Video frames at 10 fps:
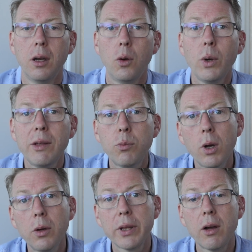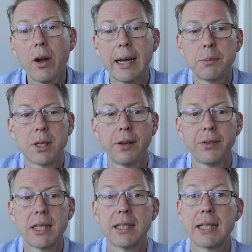We've worked with IAPT
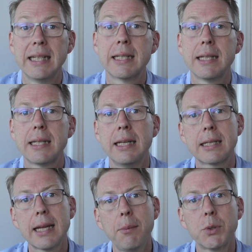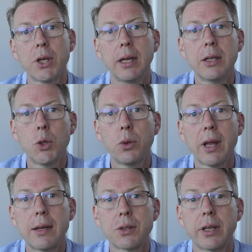services since its inception in
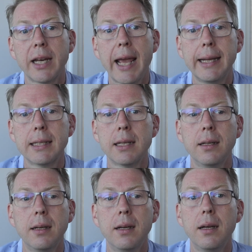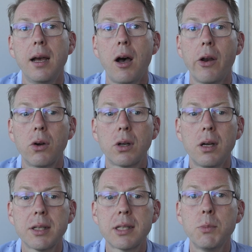2008, and our
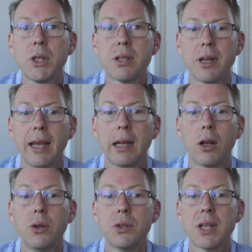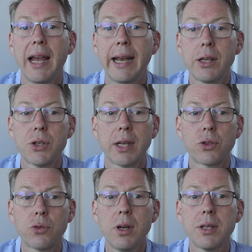customers include
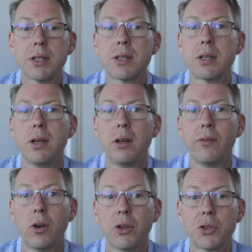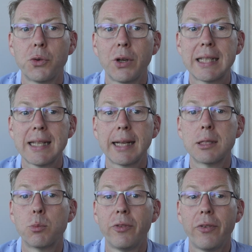NHS trusts, voluntary
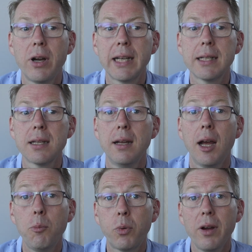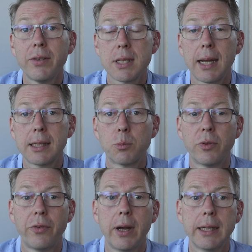sector providers and private sector
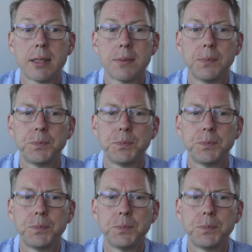providers.